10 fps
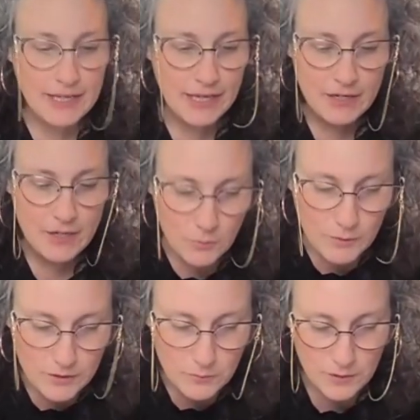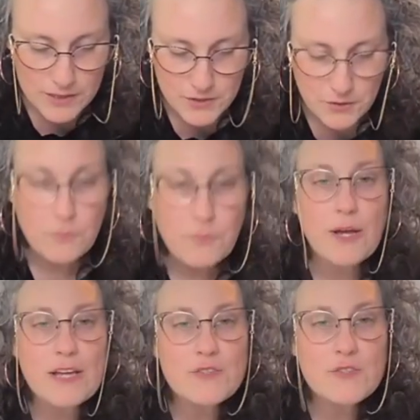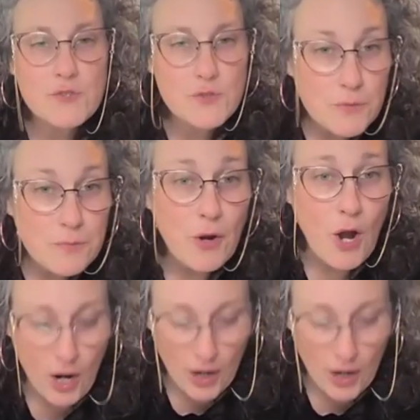Again, we don't want to press super